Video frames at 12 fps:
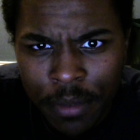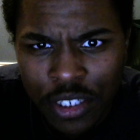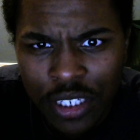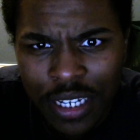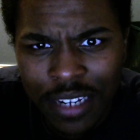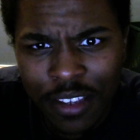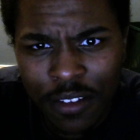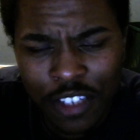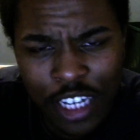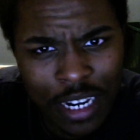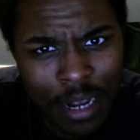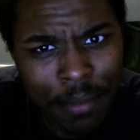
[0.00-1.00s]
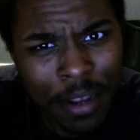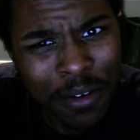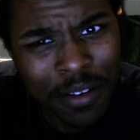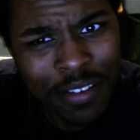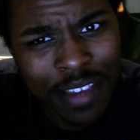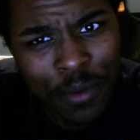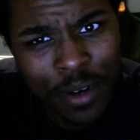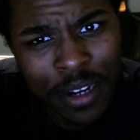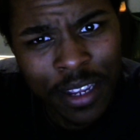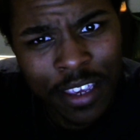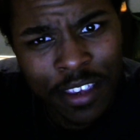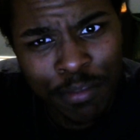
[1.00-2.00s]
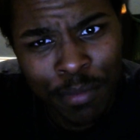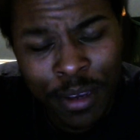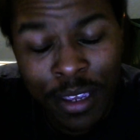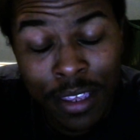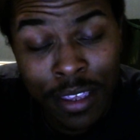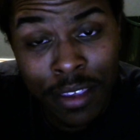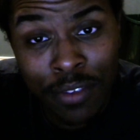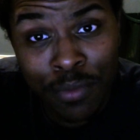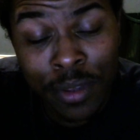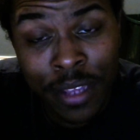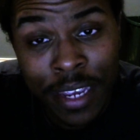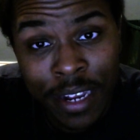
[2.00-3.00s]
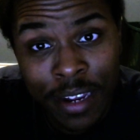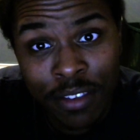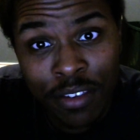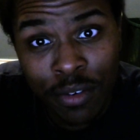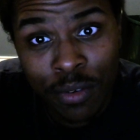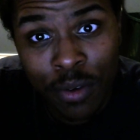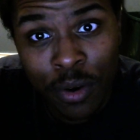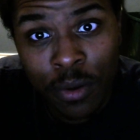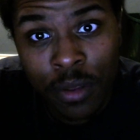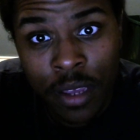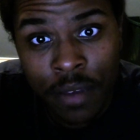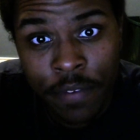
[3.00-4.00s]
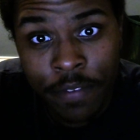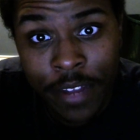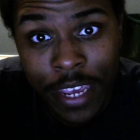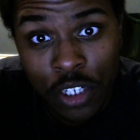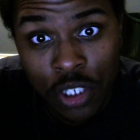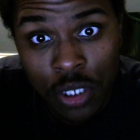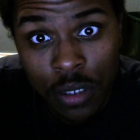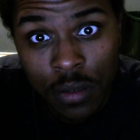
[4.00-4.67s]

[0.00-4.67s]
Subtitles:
not to kill Jack, and I'm not going to say what it is, but it is related to her love of nature.